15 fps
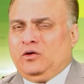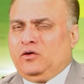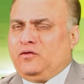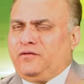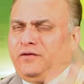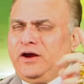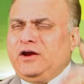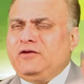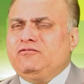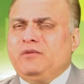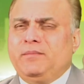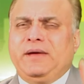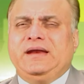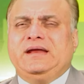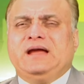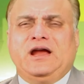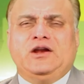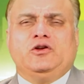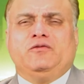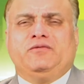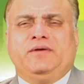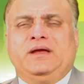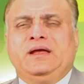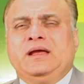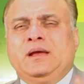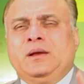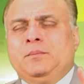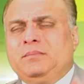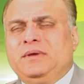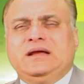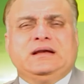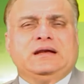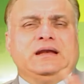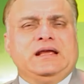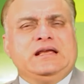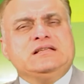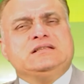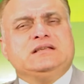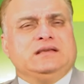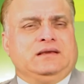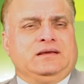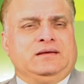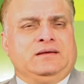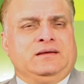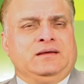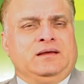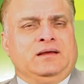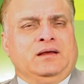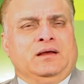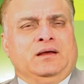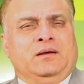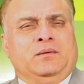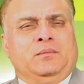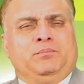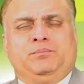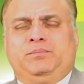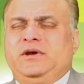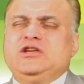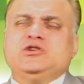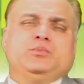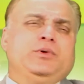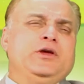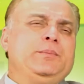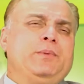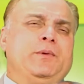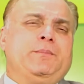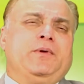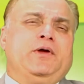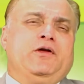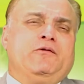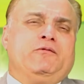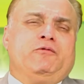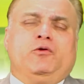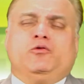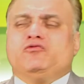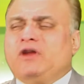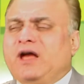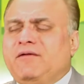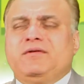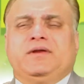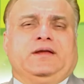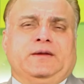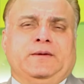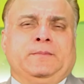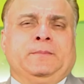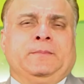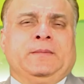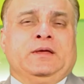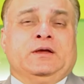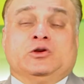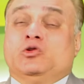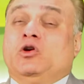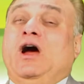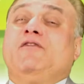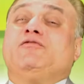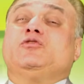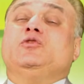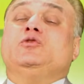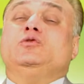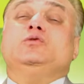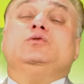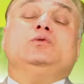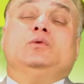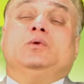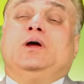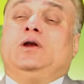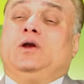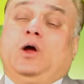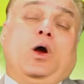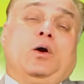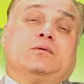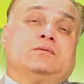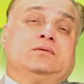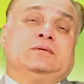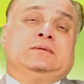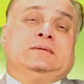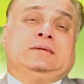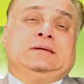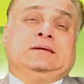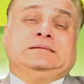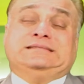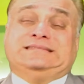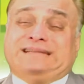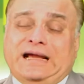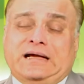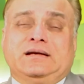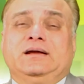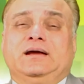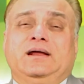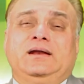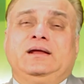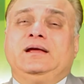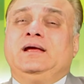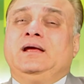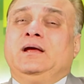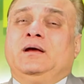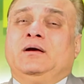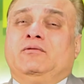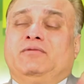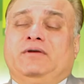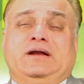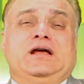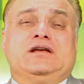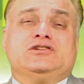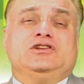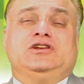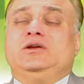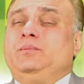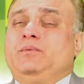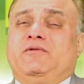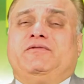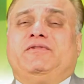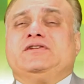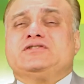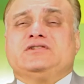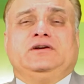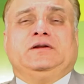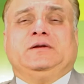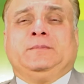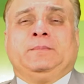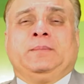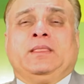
Refrain from any kind of being lazy. Please be prepared for traveling. You have to do a lot, technically, financially, professionally.